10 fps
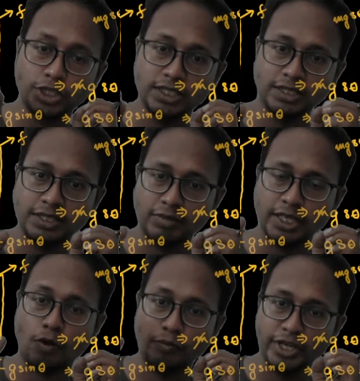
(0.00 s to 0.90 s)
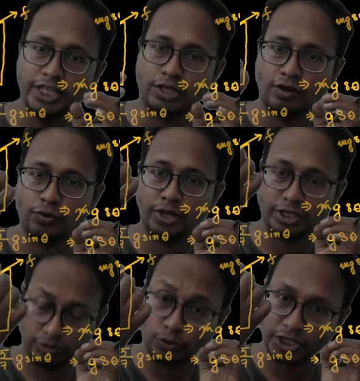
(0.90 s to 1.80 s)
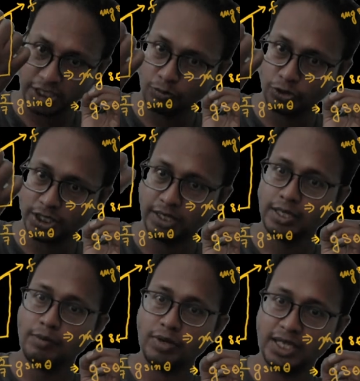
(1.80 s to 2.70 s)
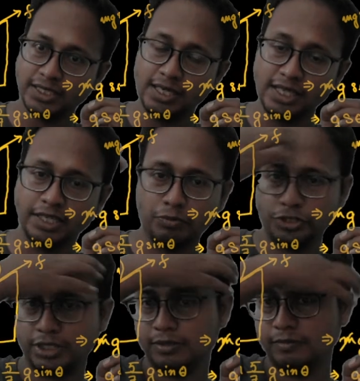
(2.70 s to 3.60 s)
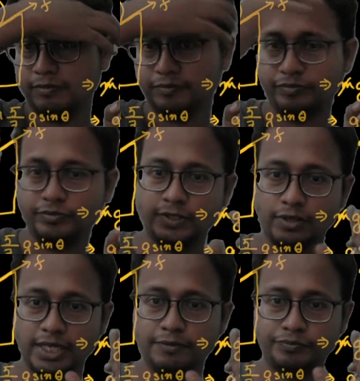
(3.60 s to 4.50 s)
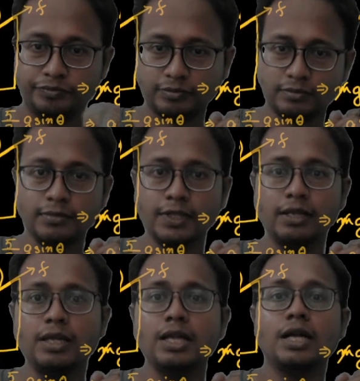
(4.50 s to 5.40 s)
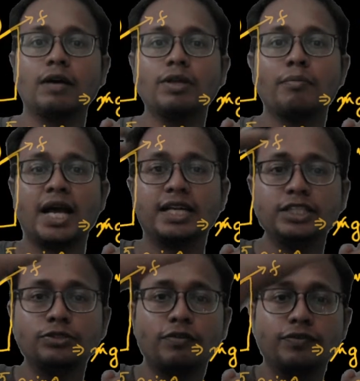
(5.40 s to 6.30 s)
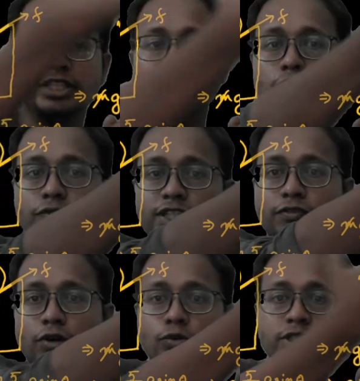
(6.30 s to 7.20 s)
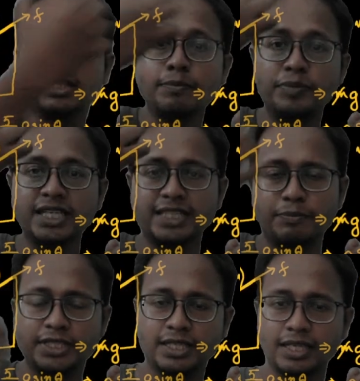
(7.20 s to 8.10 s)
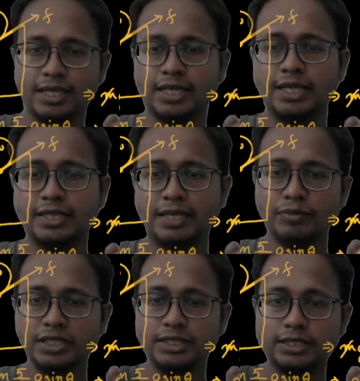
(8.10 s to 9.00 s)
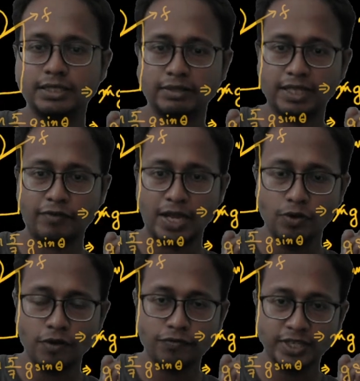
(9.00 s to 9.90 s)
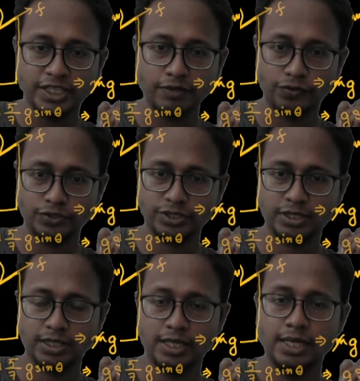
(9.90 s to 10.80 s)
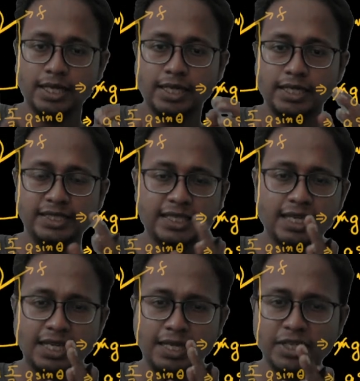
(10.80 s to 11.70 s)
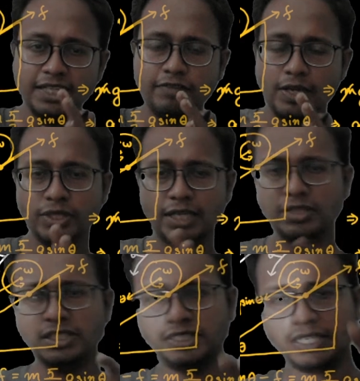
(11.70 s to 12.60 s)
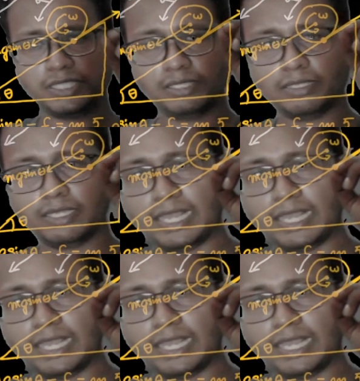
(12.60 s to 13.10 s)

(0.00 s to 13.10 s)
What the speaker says: motion is nothing but a combination of rotational motion plus linear motion. Okay. Now the magnitude of friction coefficient for which slipping is absent. That means the value of friction force is at the limiting value. That means just